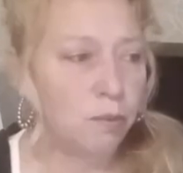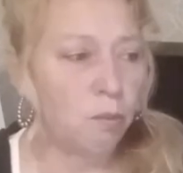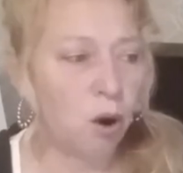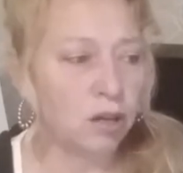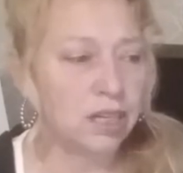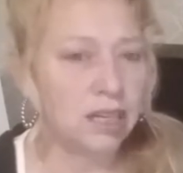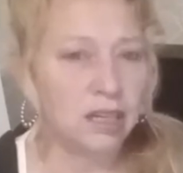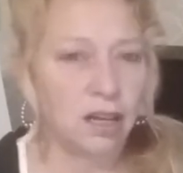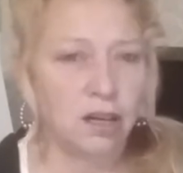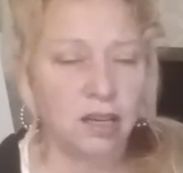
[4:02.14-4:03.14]
it marked
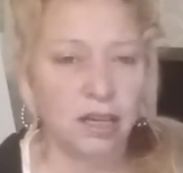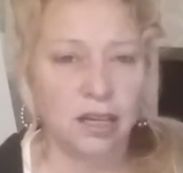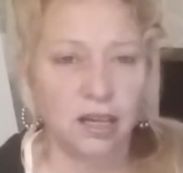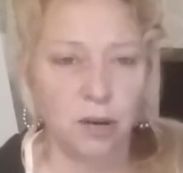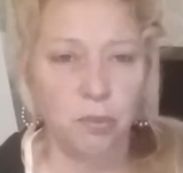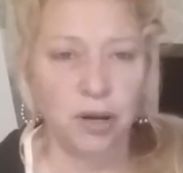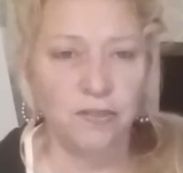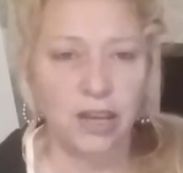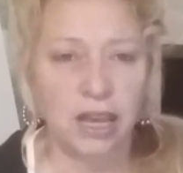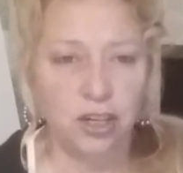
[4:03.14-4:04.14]
in
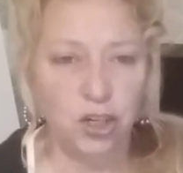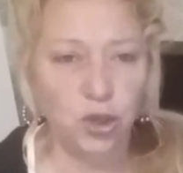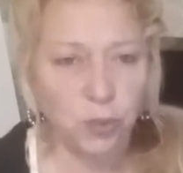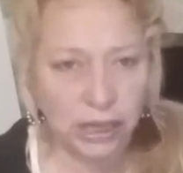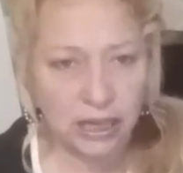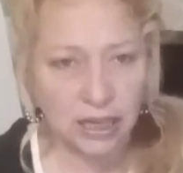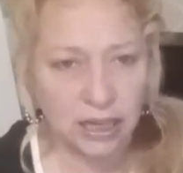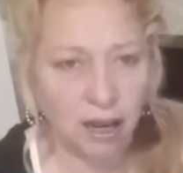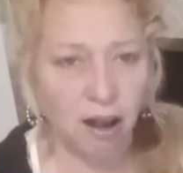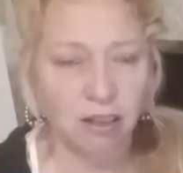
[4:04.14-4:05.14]
abbreviated
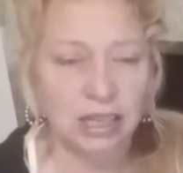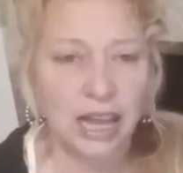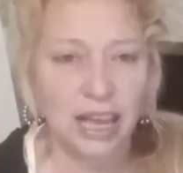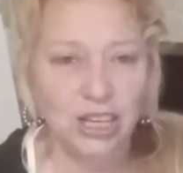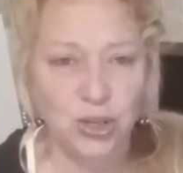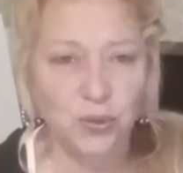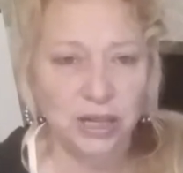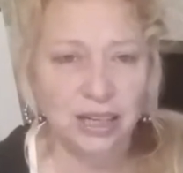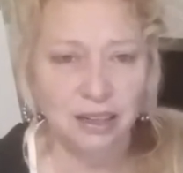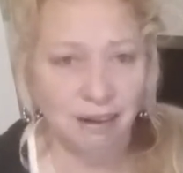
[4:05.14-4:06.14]
UN holiday.
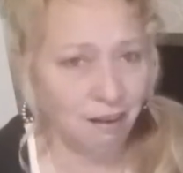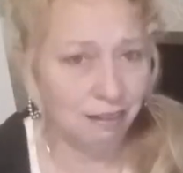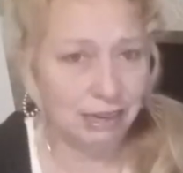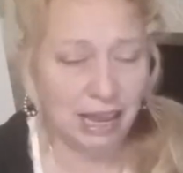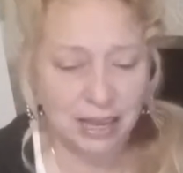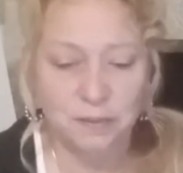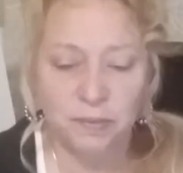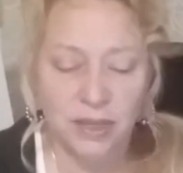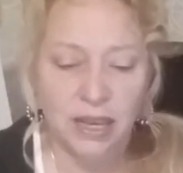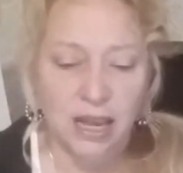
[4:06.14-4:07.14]
UN holiday.
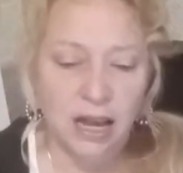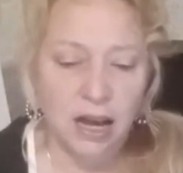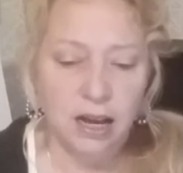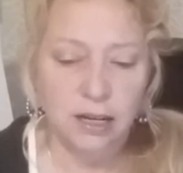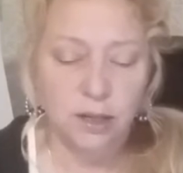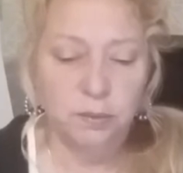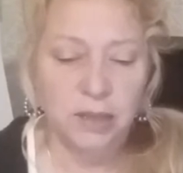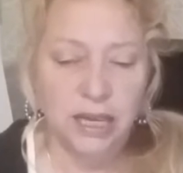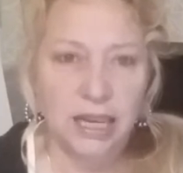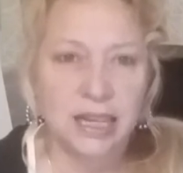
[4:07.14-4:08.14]

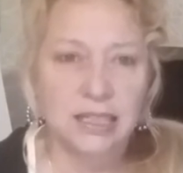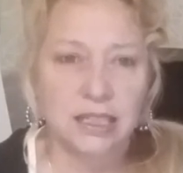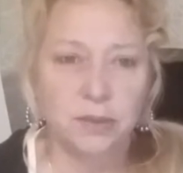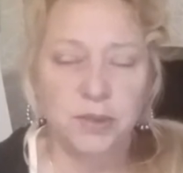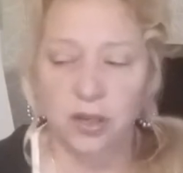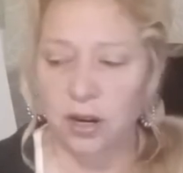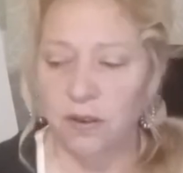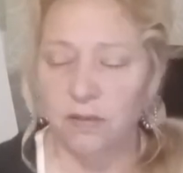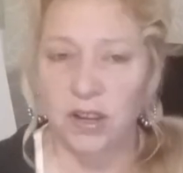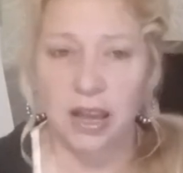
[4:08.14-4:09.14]
It's
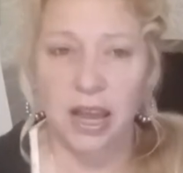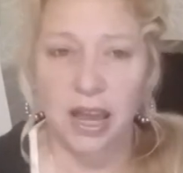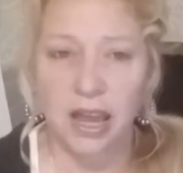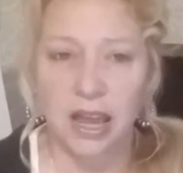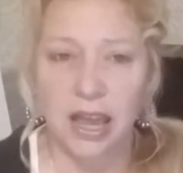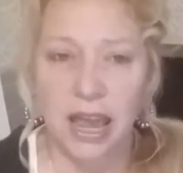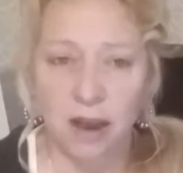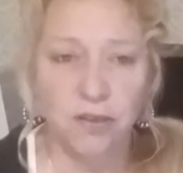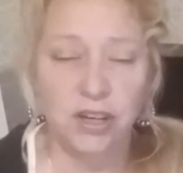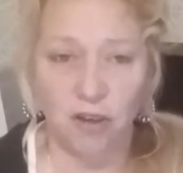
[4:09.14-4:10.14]
observed
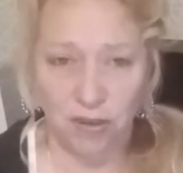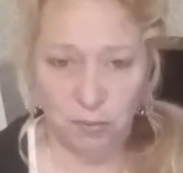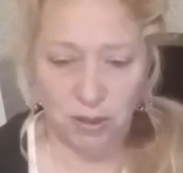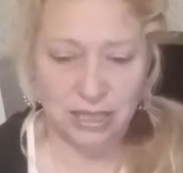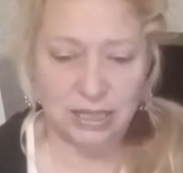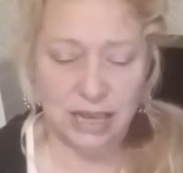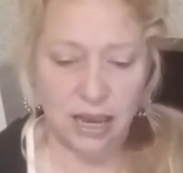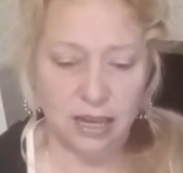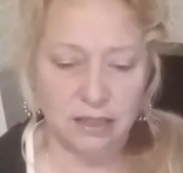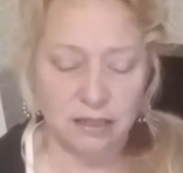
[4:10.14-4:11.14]
every November the
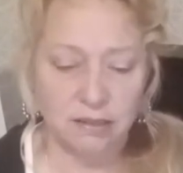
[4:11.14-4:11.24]
2nd.